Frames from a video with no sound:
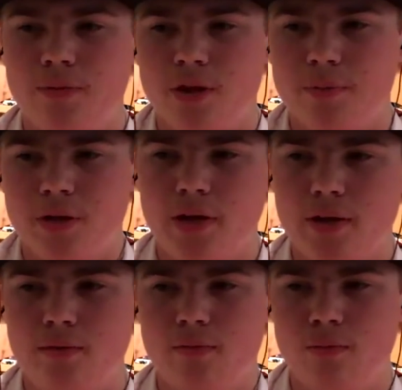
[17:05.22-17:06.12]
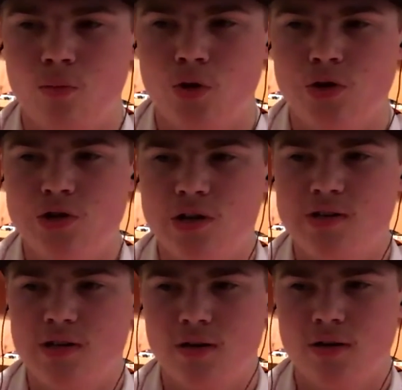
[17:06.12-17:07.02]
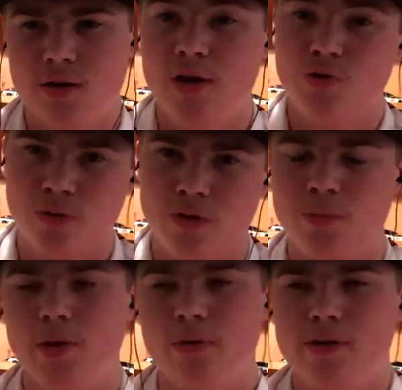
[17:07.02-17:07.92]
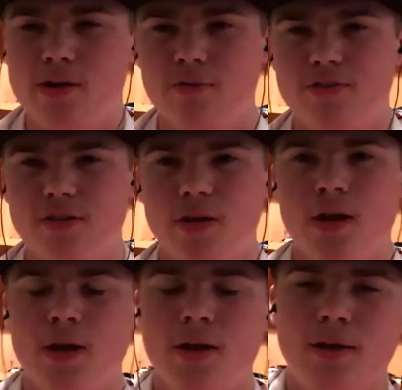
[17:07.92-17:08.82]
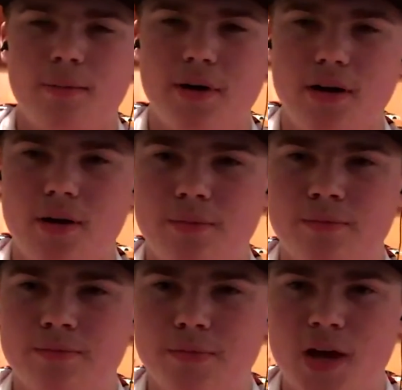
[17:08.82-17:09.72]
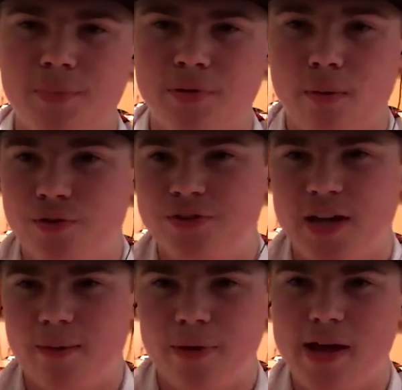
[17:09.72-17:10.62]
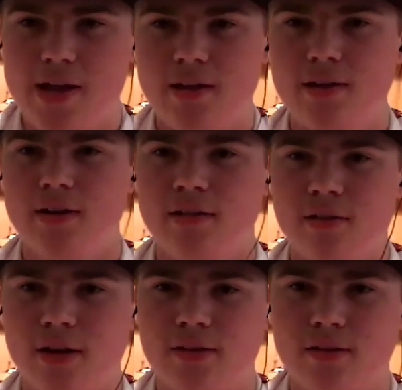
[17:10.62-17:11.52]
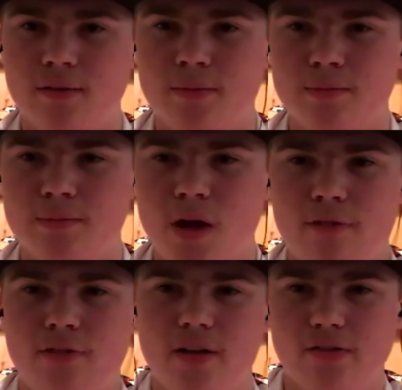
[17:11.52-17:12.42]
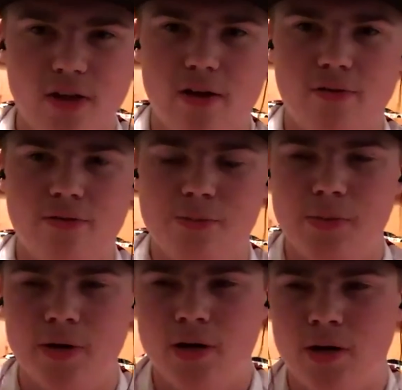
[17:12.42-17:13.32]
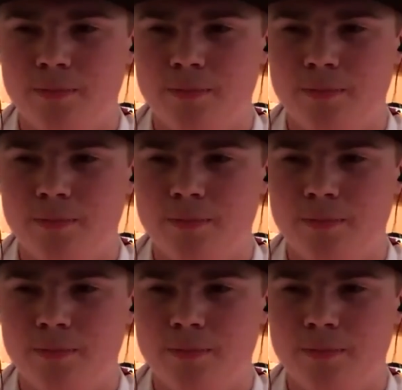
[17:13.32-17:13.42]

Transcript: I played were just I enjoyed those, by the way. I don't know if I said that, but I played with just campaign and the offline stuff. But